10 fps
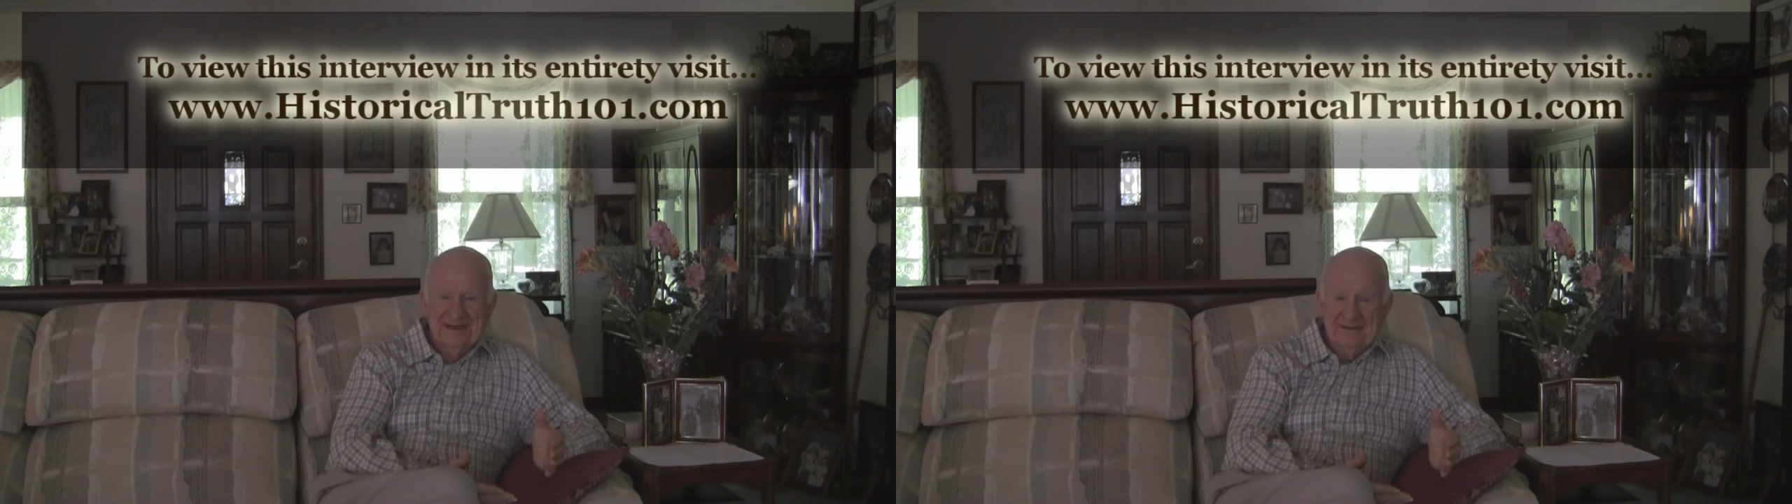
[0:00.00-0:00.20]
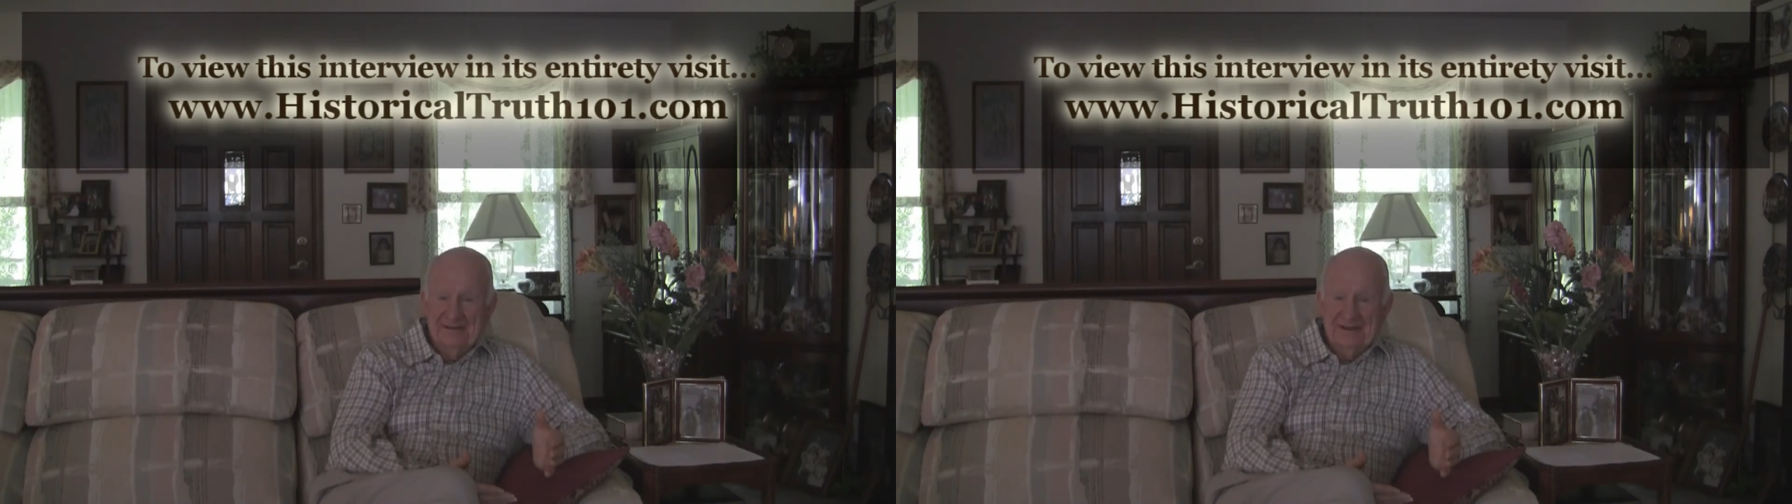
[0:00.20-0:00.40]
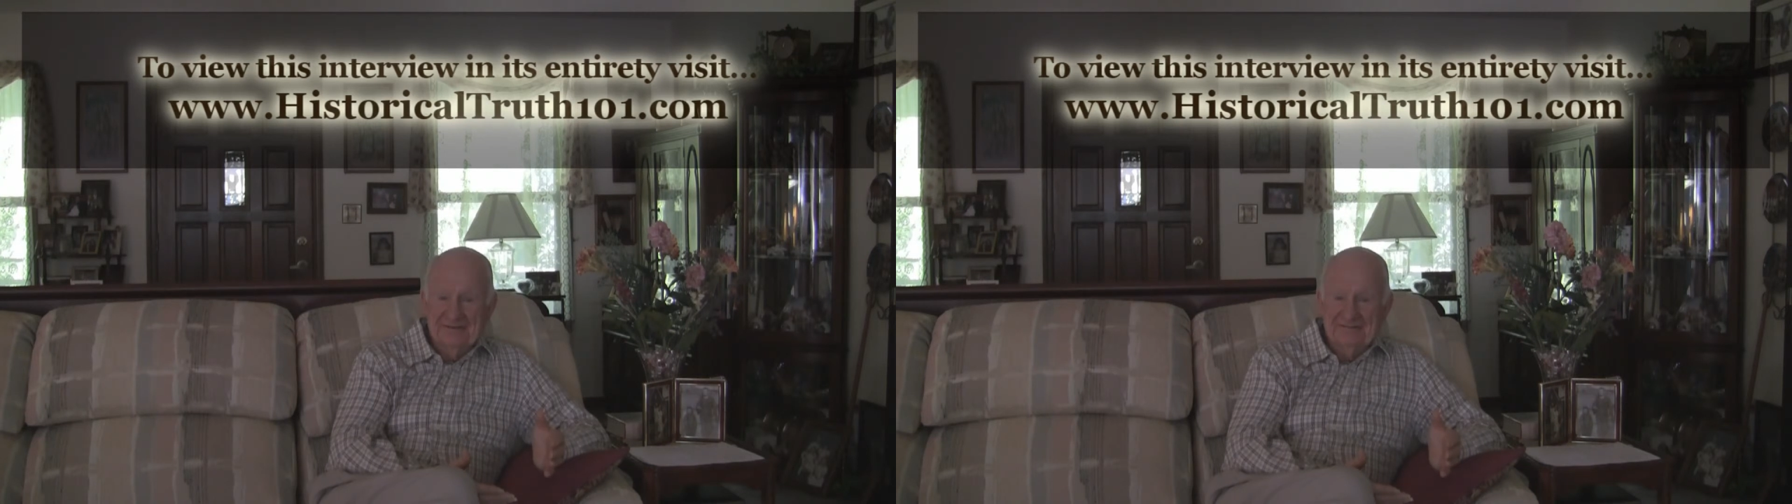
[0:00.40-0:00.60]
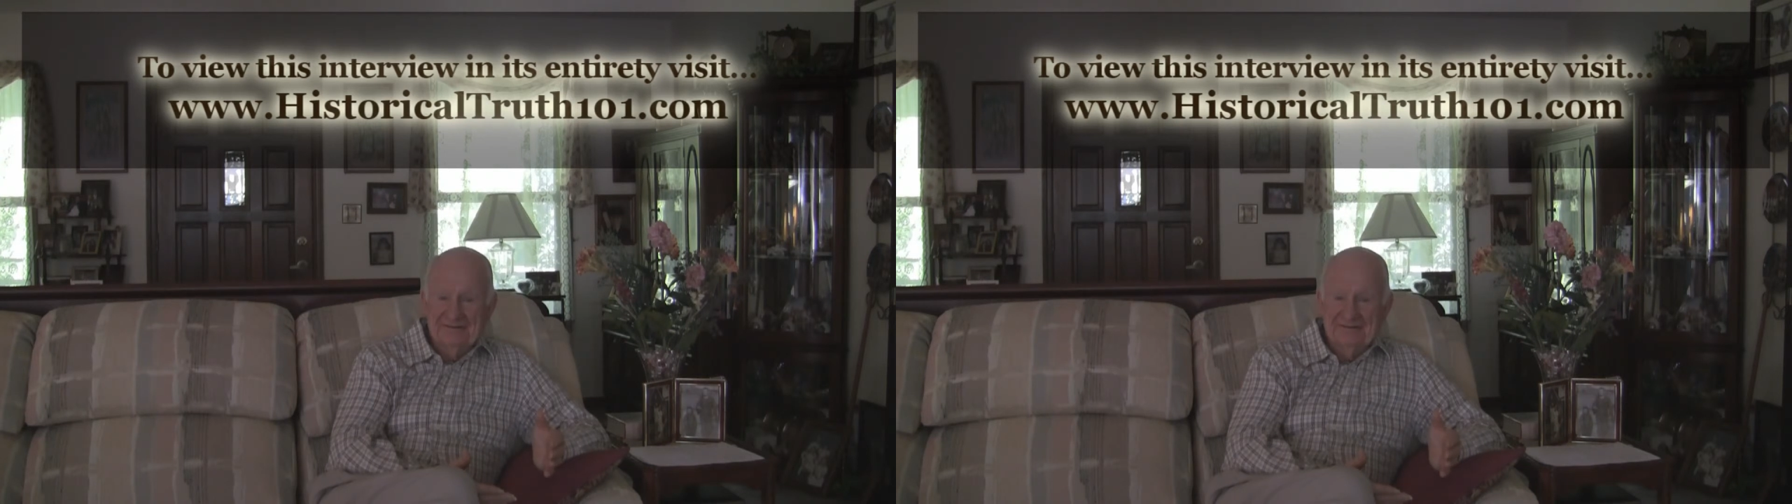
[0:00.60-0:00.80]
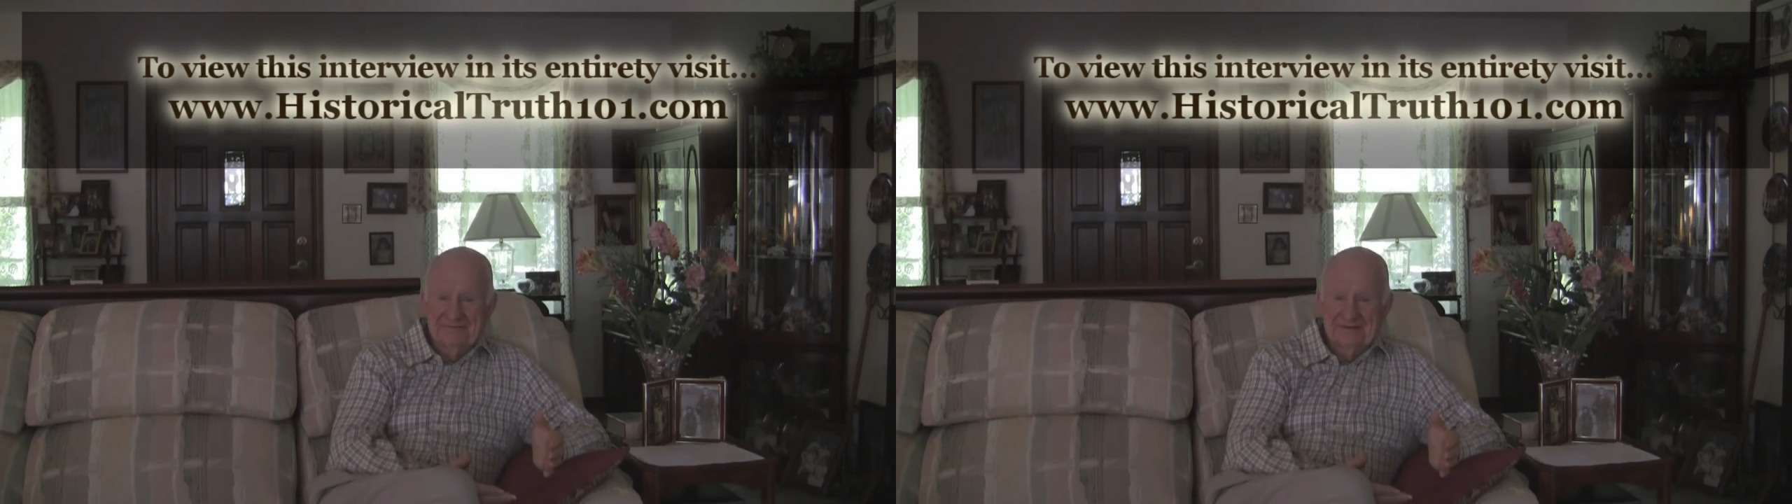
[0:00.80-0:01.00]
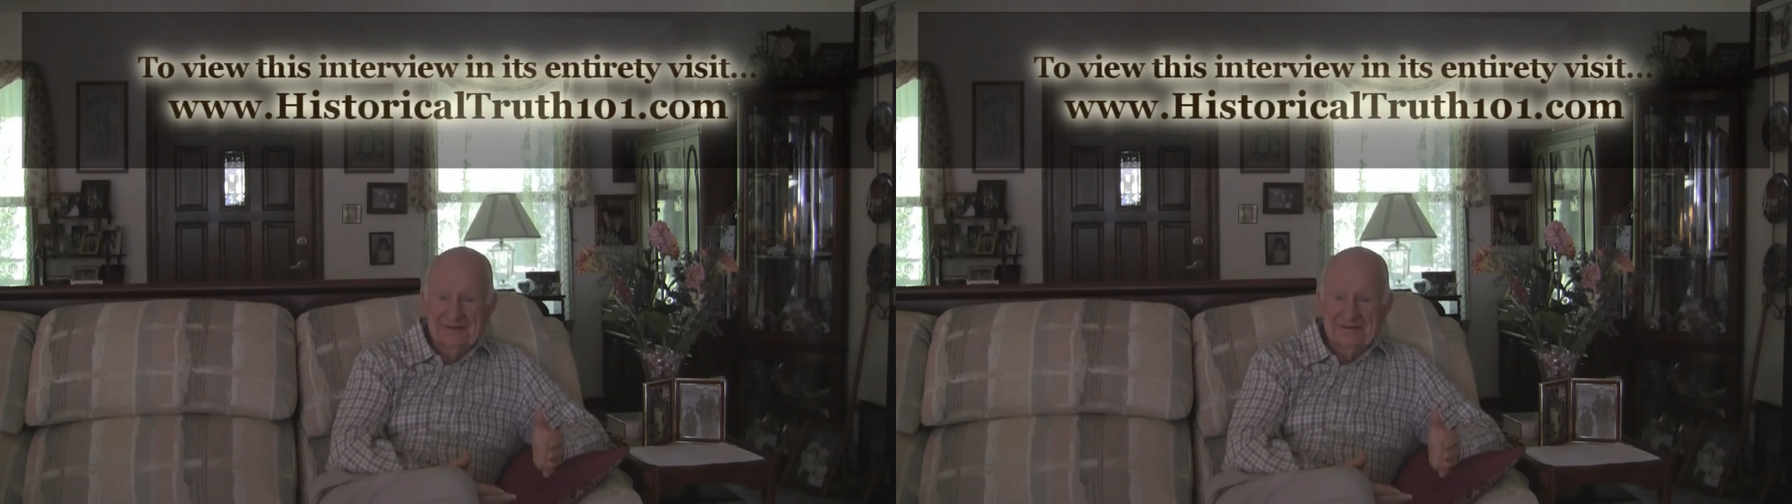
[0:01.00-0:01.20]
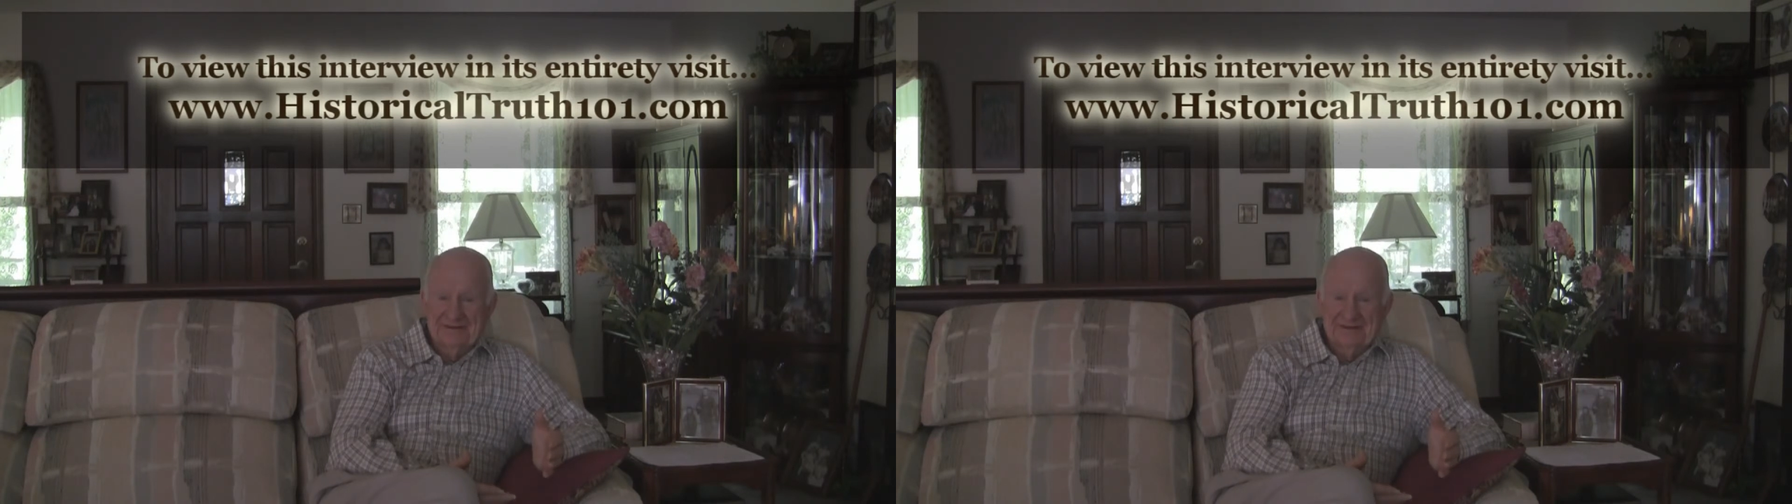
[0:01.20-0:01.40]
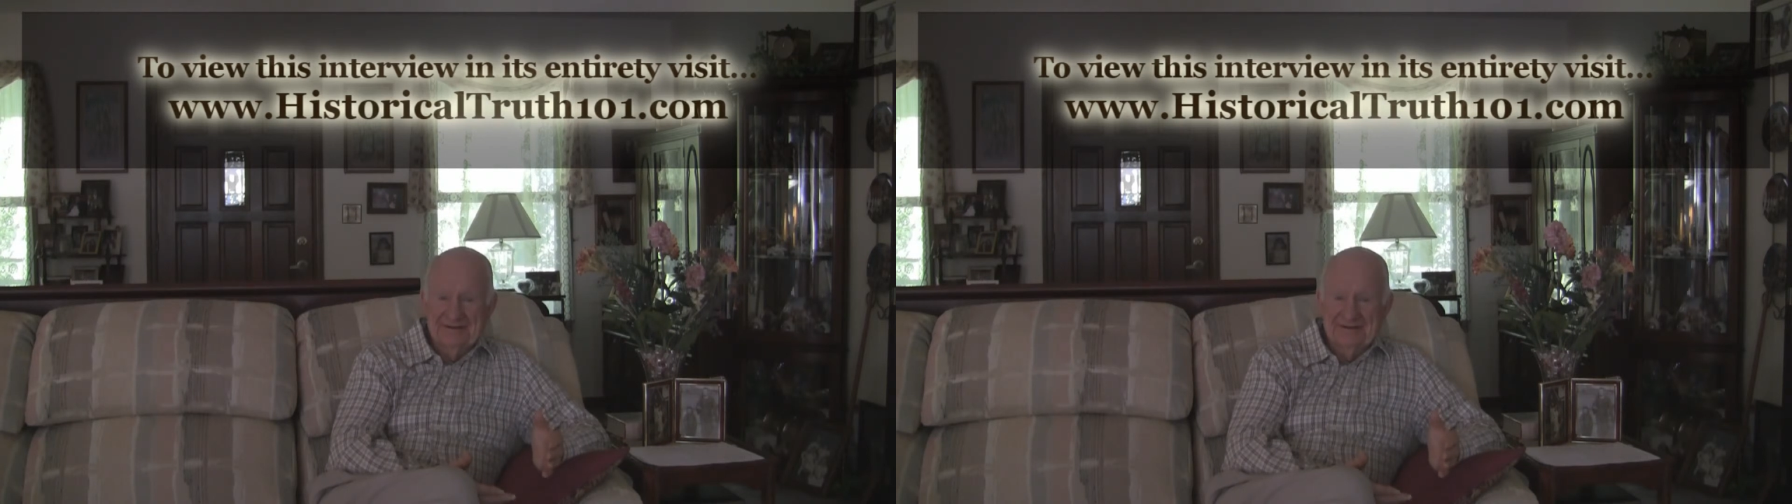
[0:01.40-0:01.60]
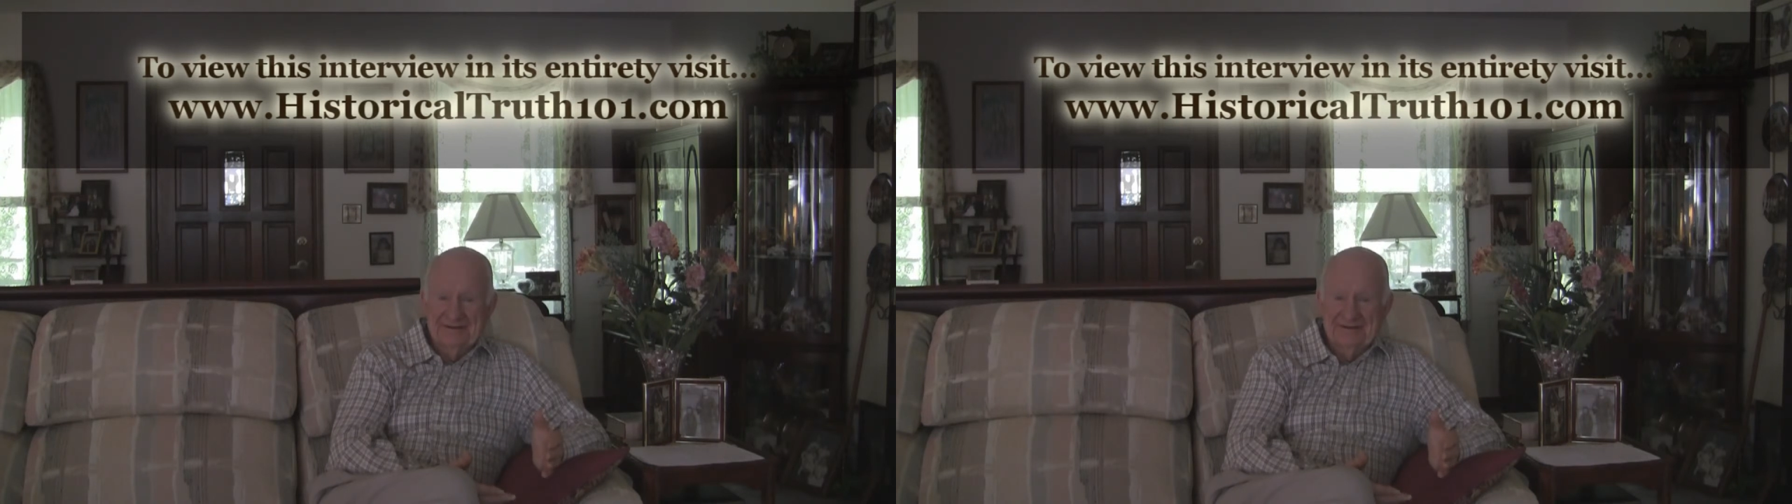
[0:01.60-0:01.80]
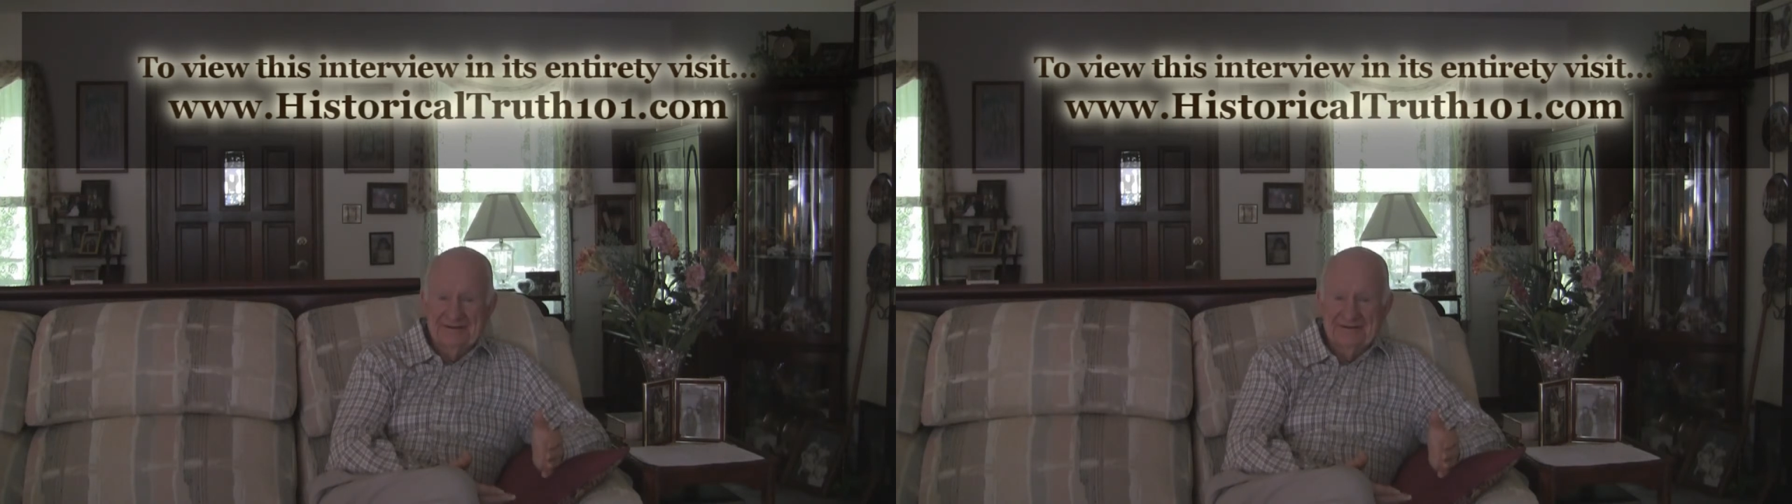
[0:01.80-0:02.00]
I graduated when I was
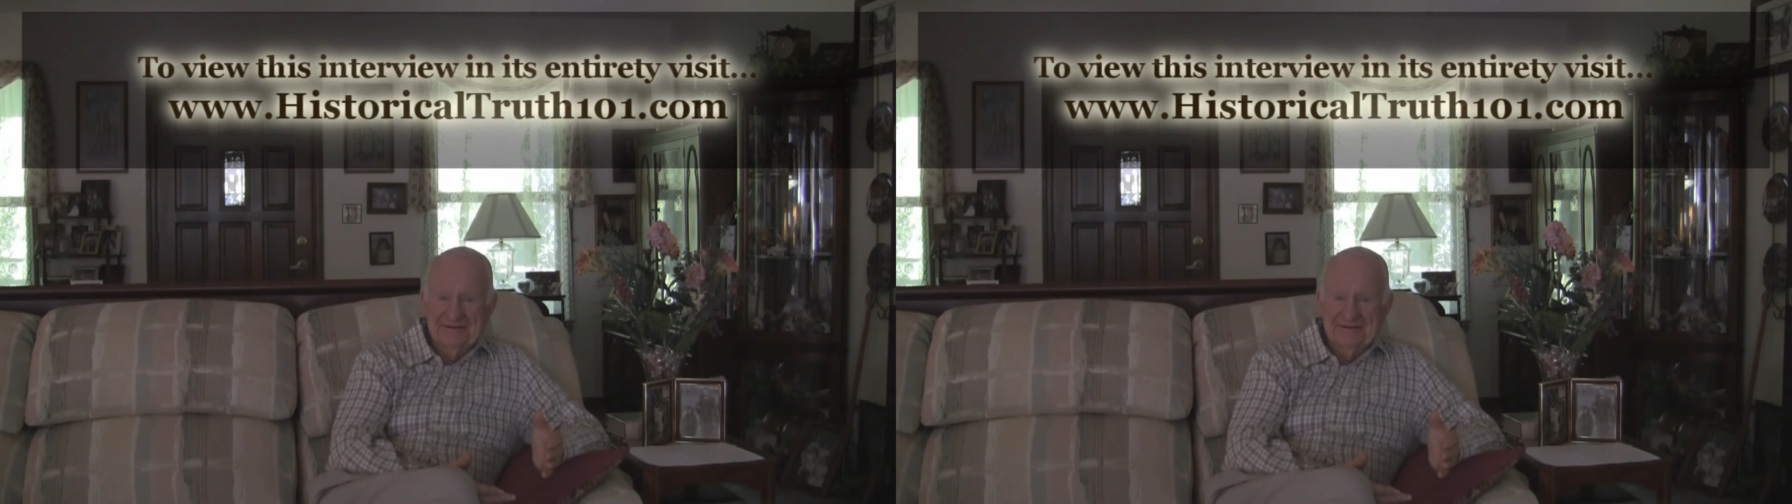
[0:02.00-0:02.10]
18,